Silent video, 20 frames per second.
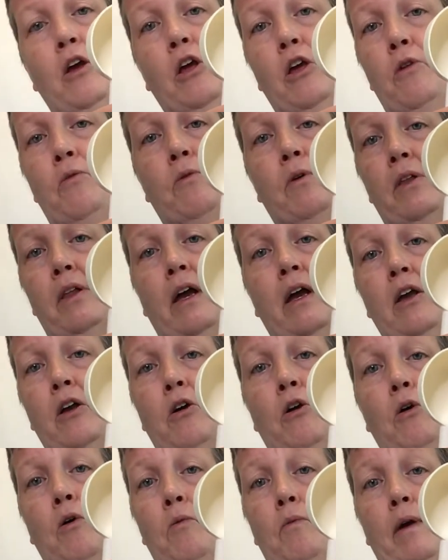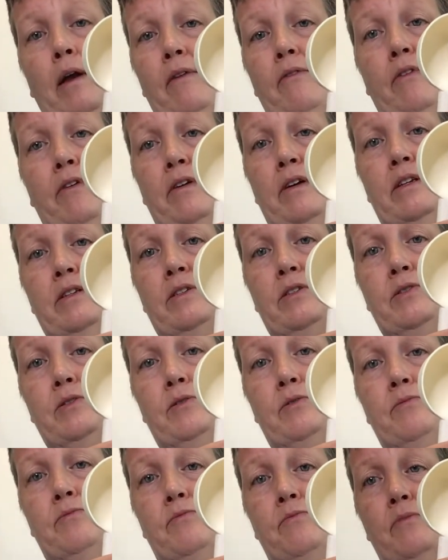it will not go away very
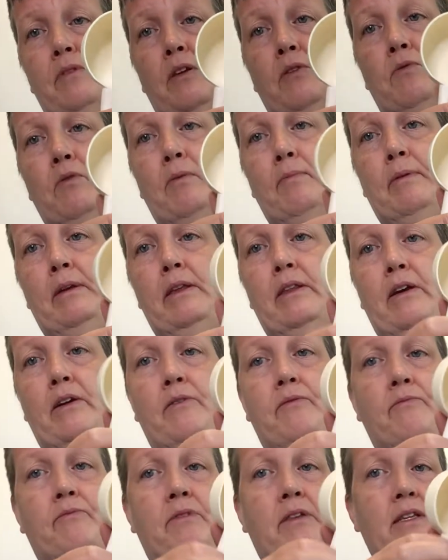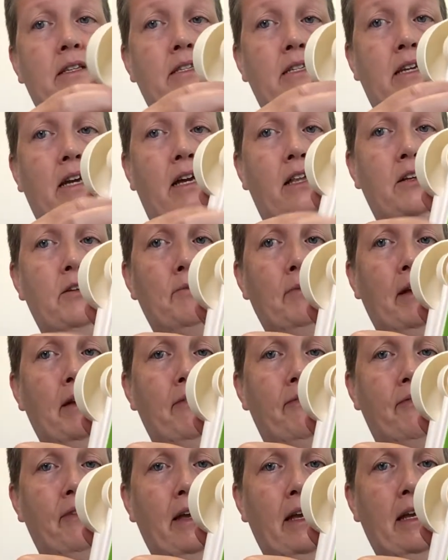soon. It will be there. This color may
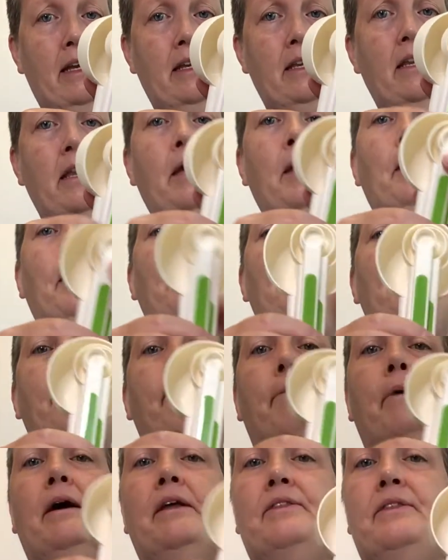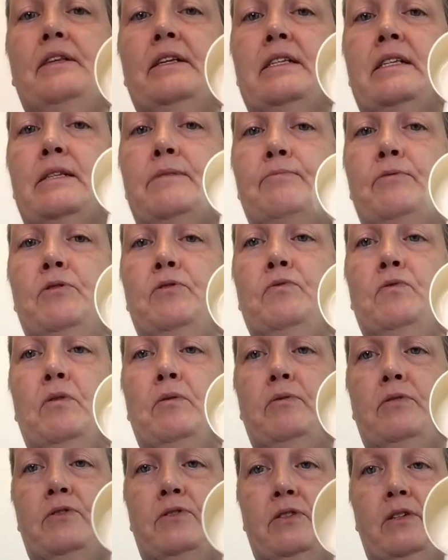fade, but this spoon will
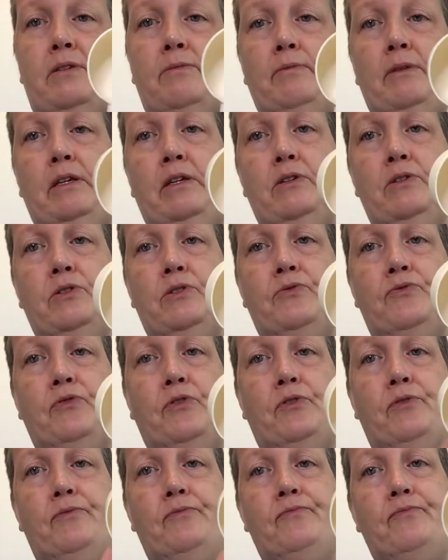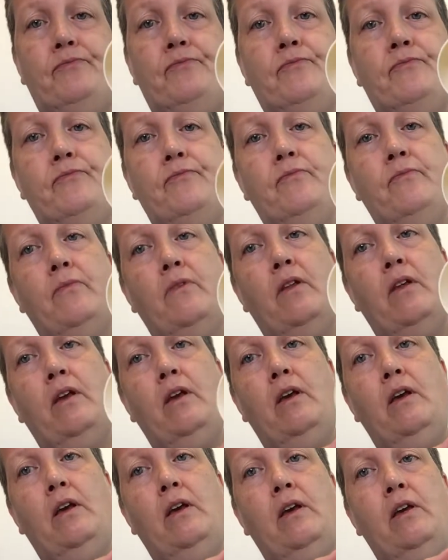still be useful.
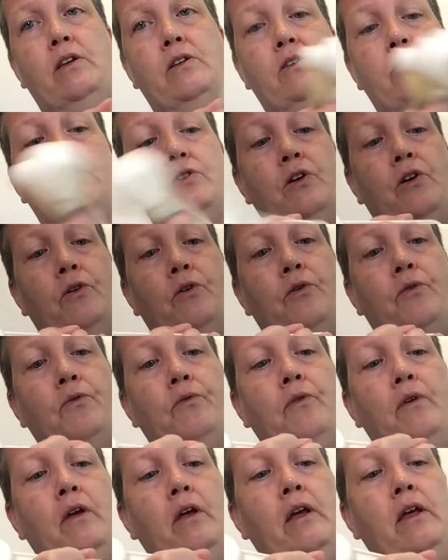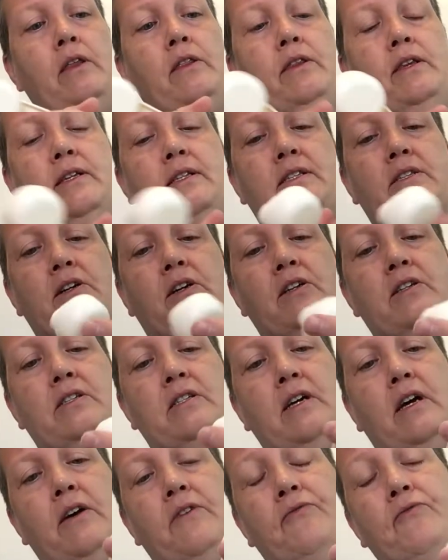So this starts
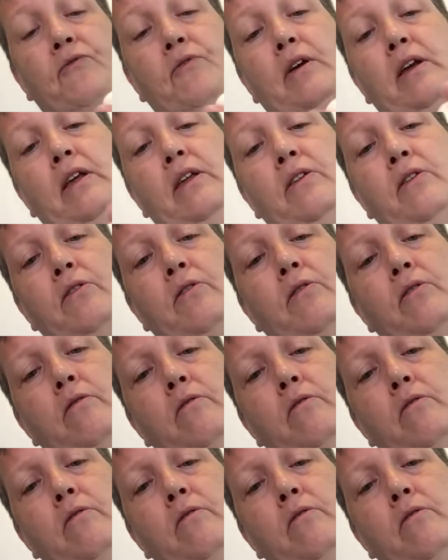off with